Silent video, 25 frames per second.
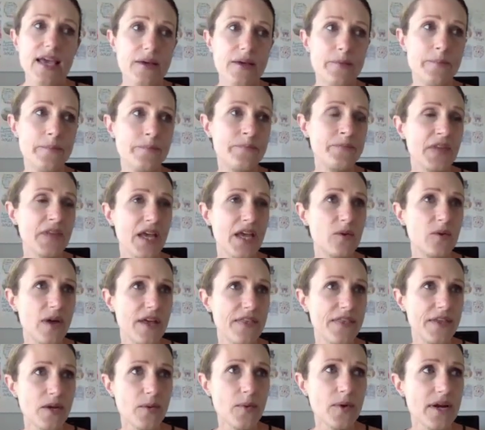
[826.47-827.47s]
And I
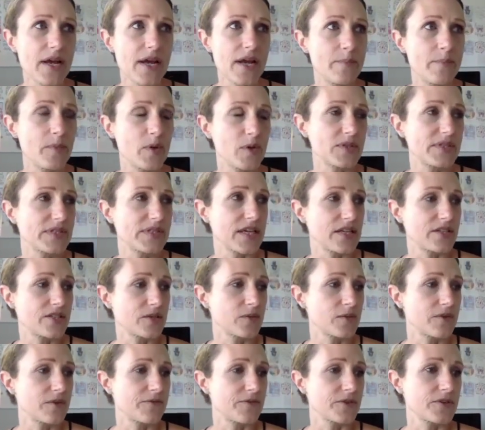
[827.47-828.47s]
think what I most like to
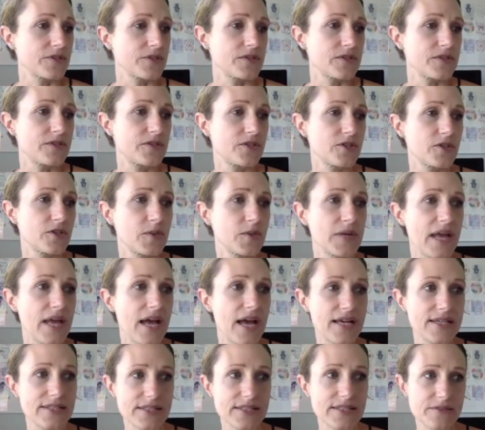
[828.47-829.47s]
refer to it
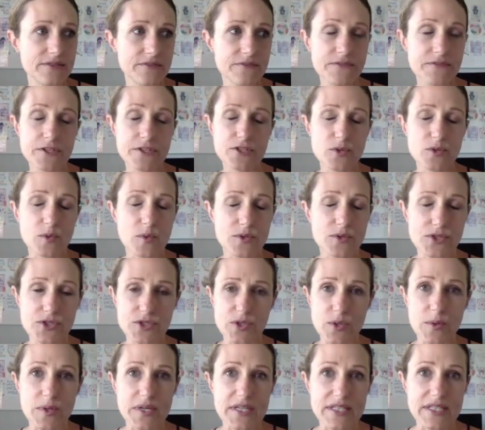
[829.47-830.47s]
as is visual
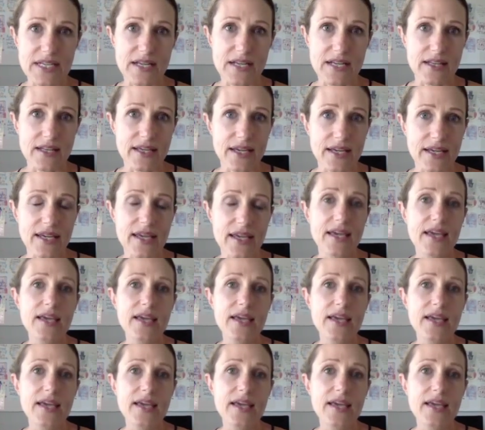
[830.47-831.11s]
storytelling.